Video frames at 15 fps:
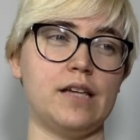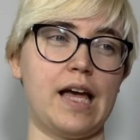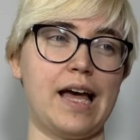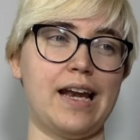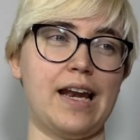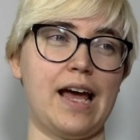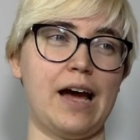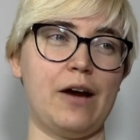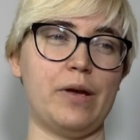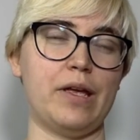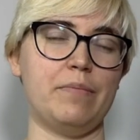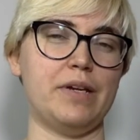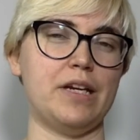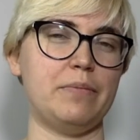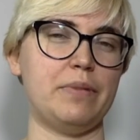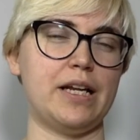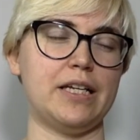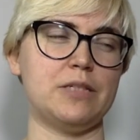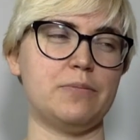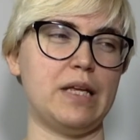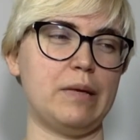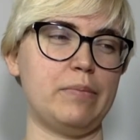and how he
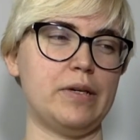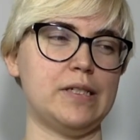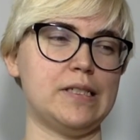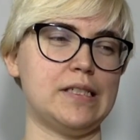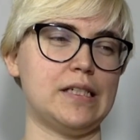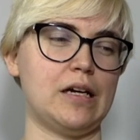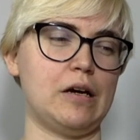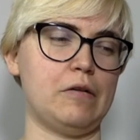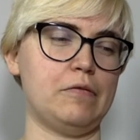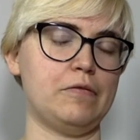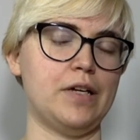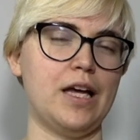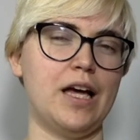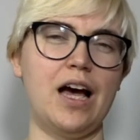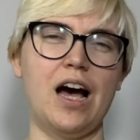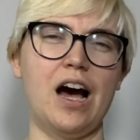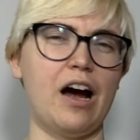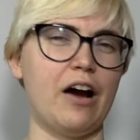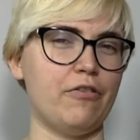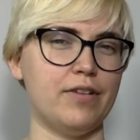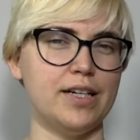manipulates people and stuff, I